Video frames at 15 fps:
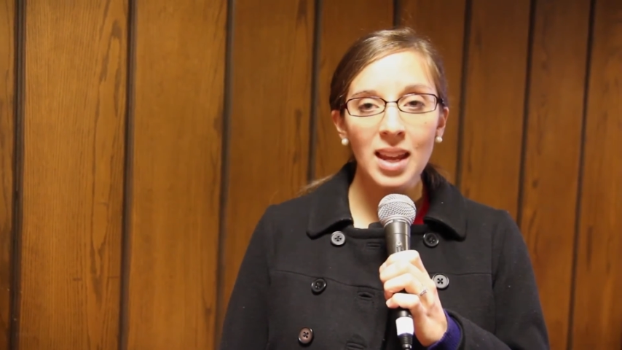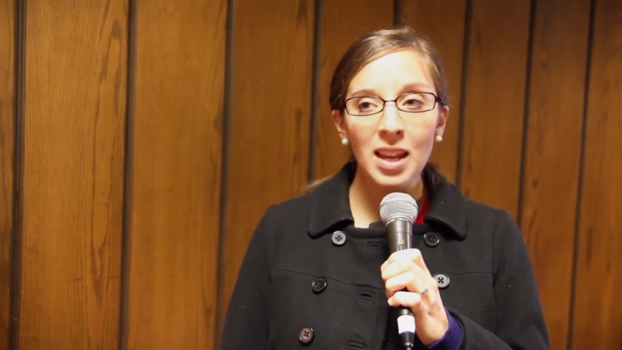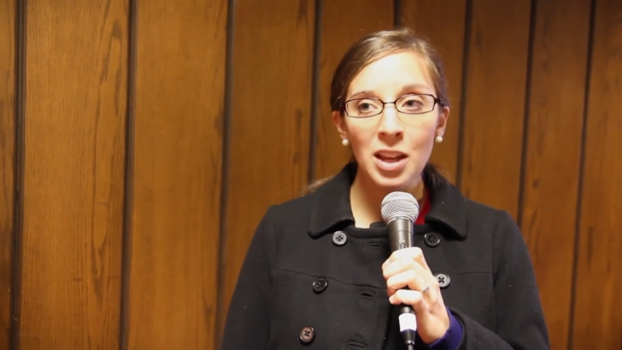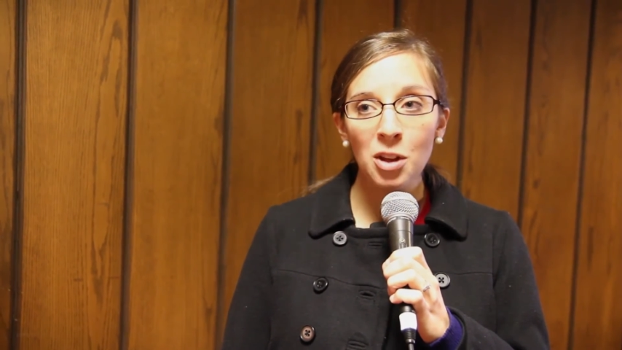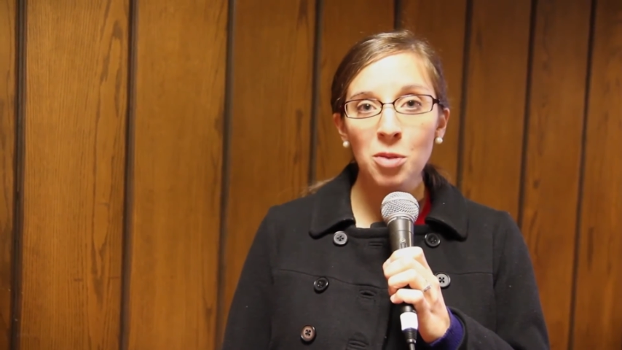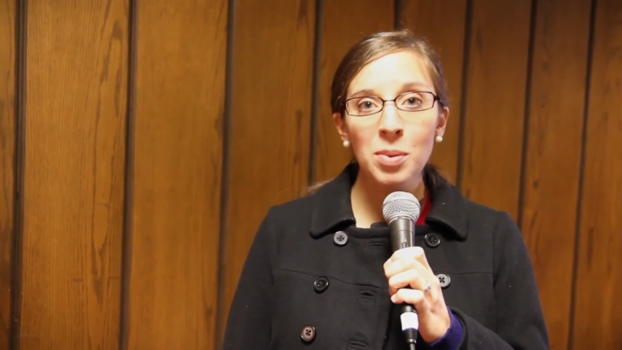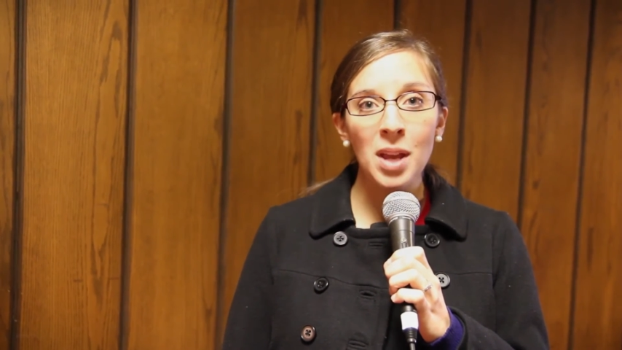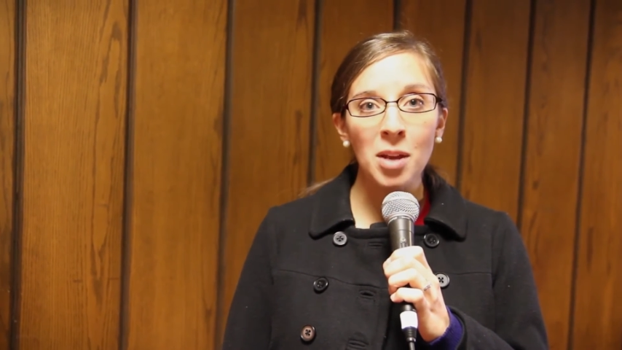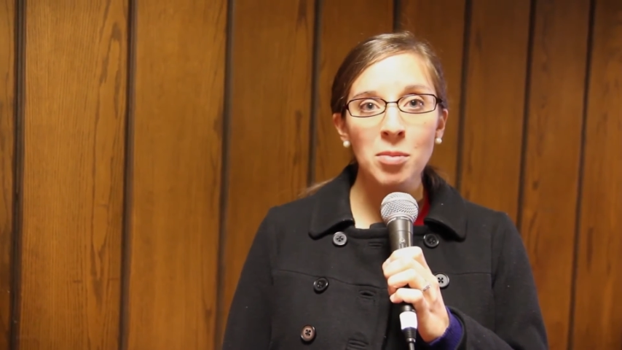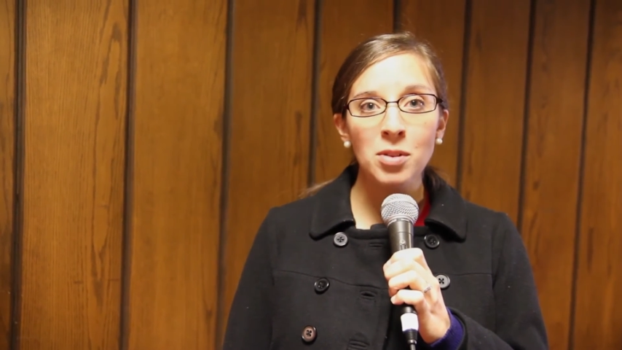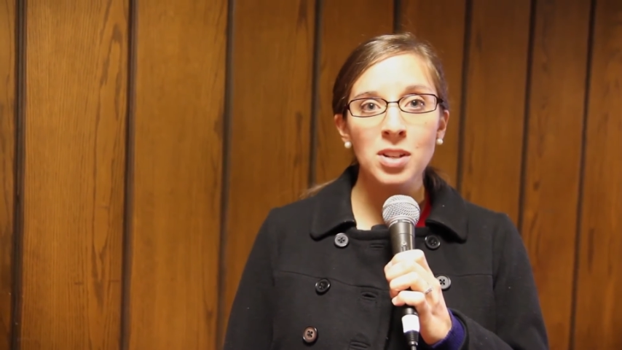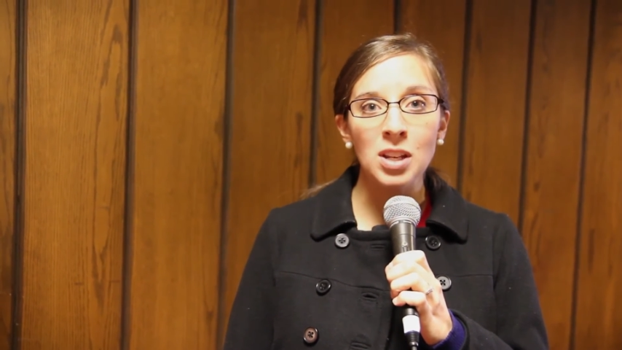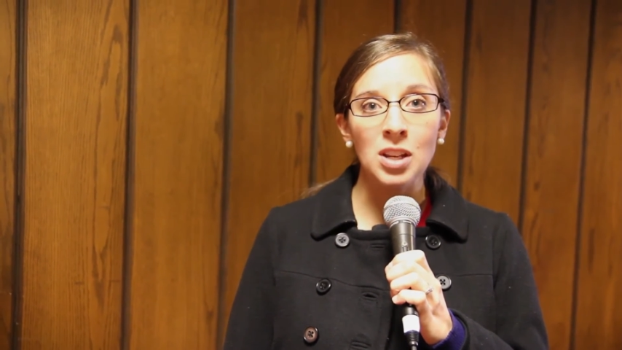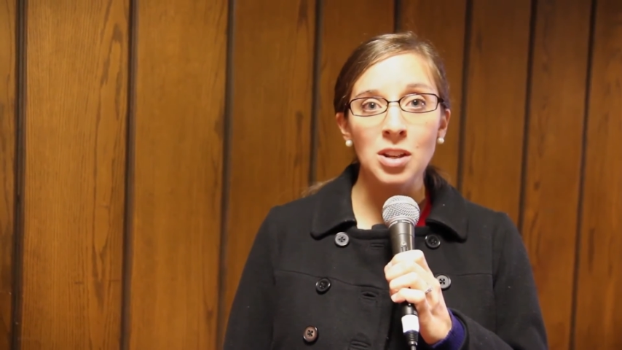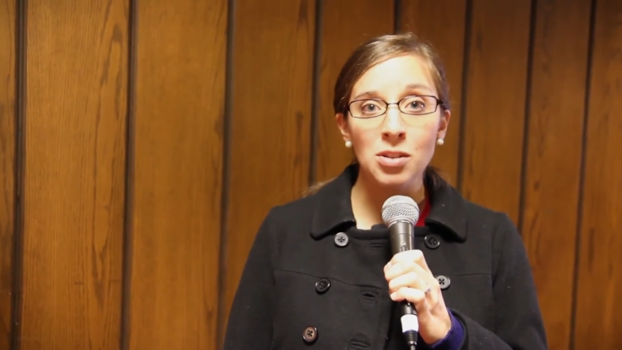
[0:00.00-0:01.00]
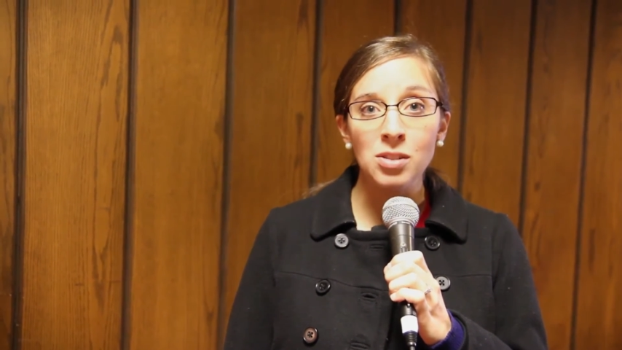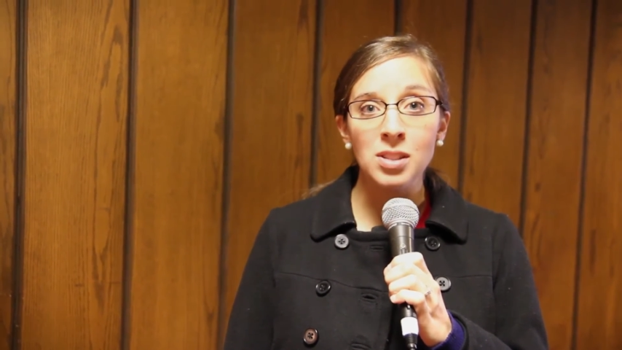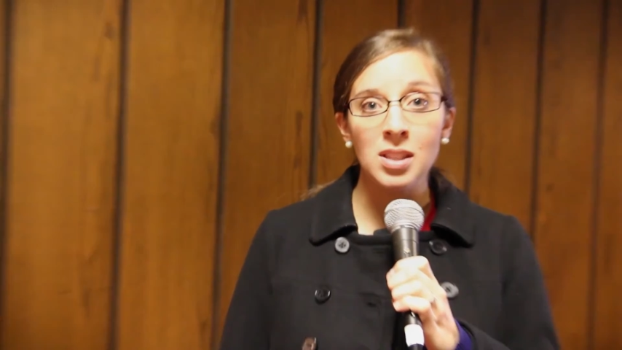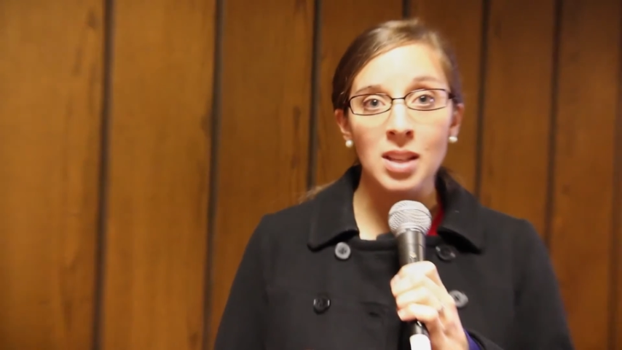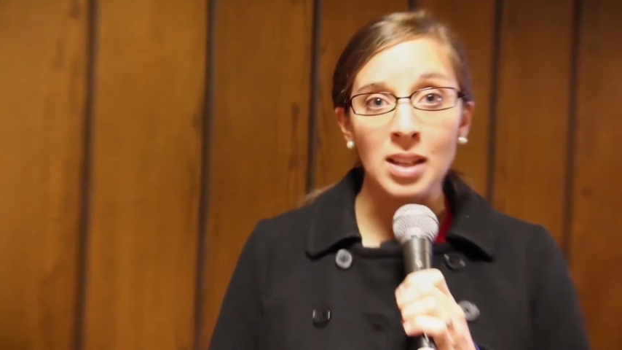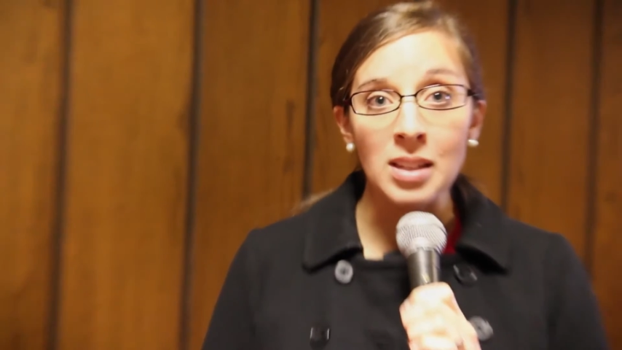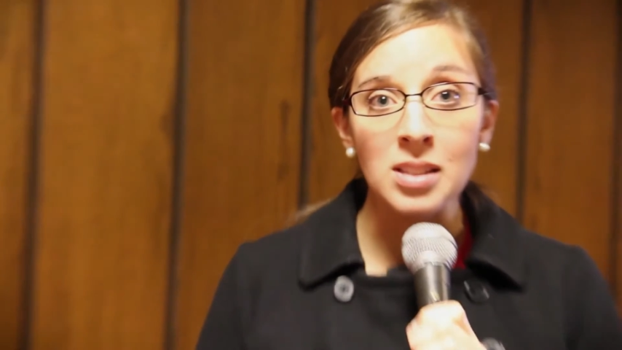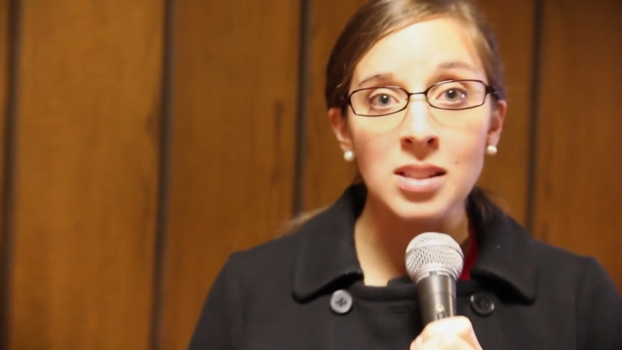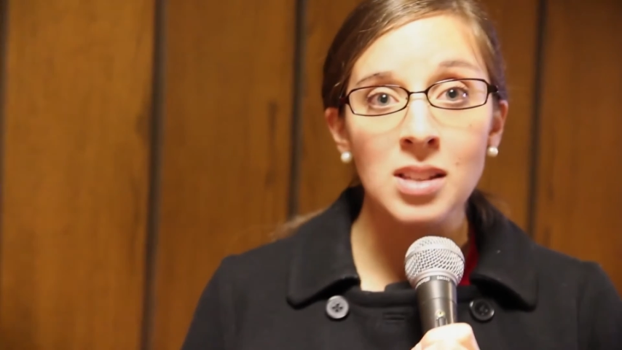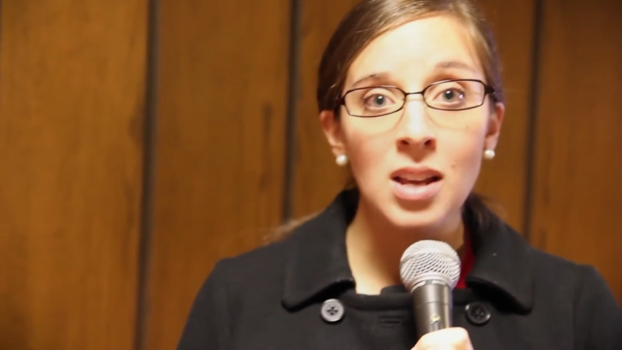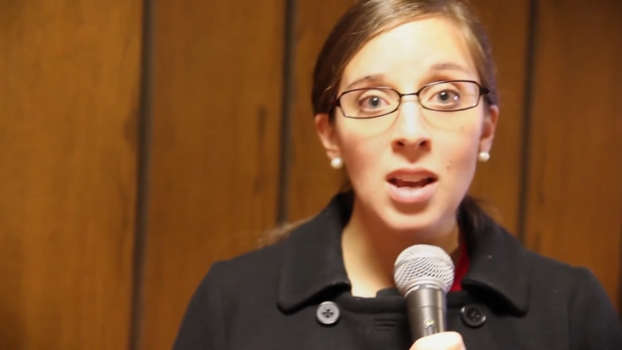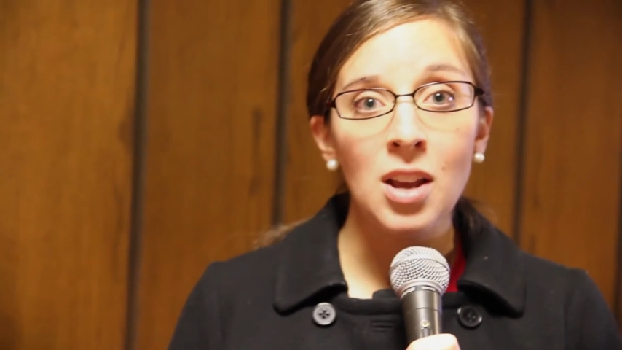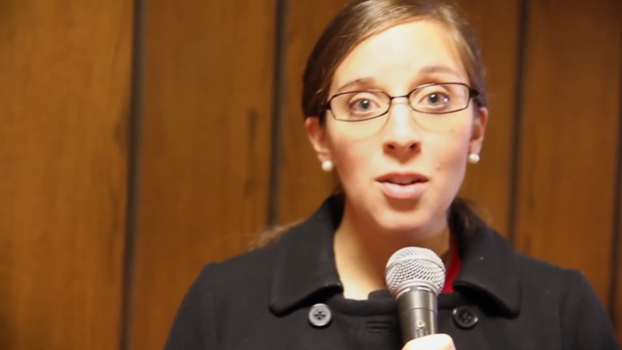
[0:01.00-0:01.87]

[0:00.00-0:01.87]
He'll be able to use this